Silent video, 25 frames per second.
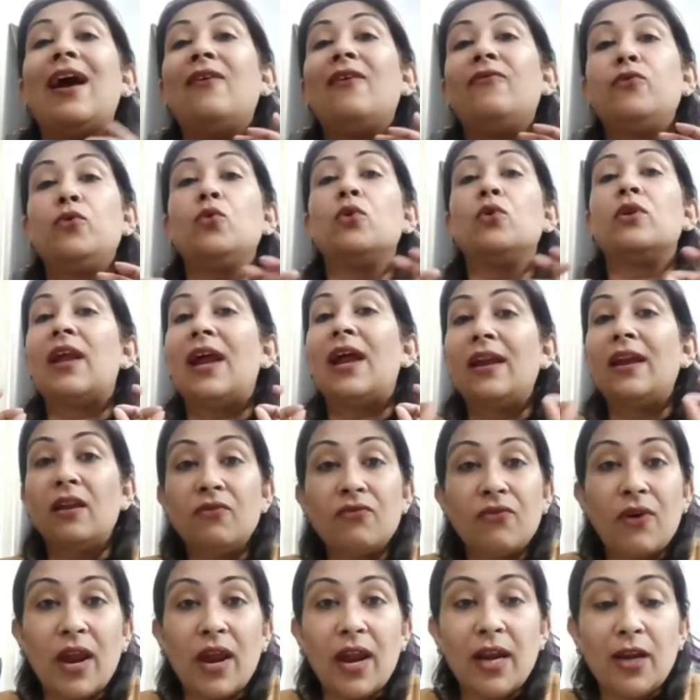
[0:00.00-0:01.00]
have to
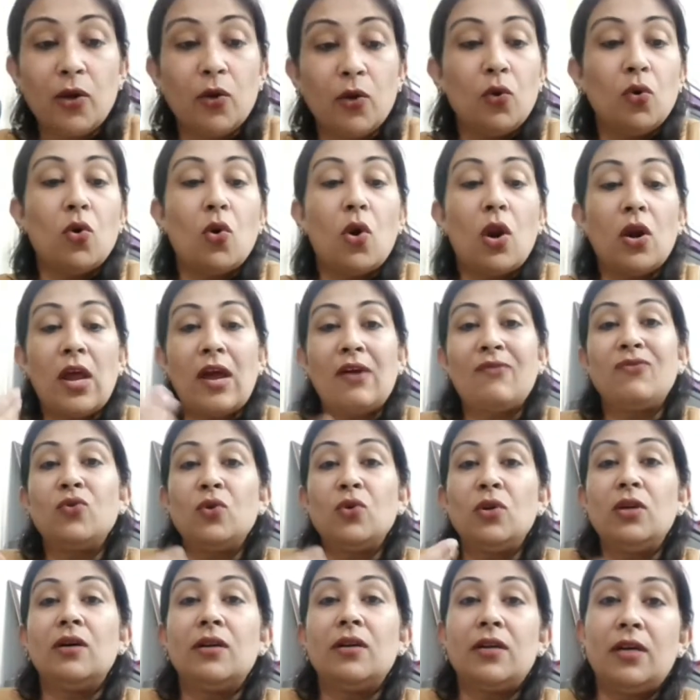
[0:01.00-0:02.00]
ratify it, you do not have to
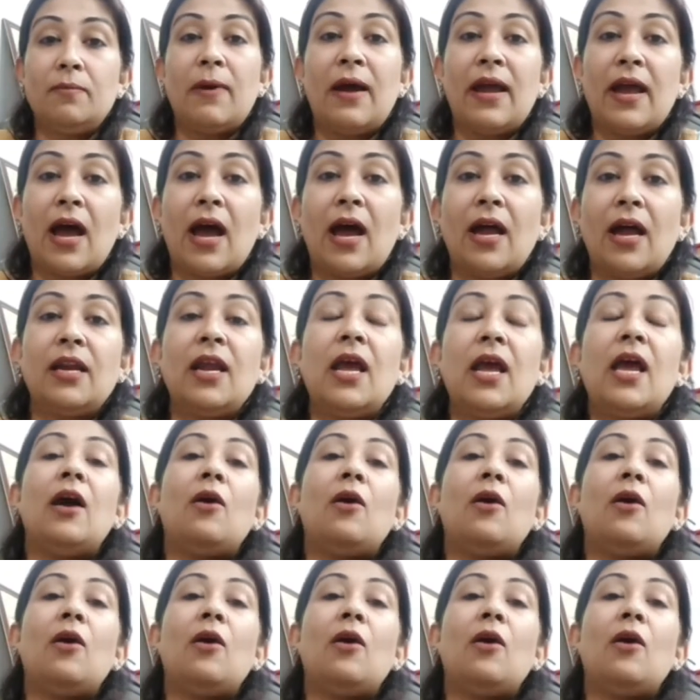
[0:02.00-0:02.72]
learn it by heart.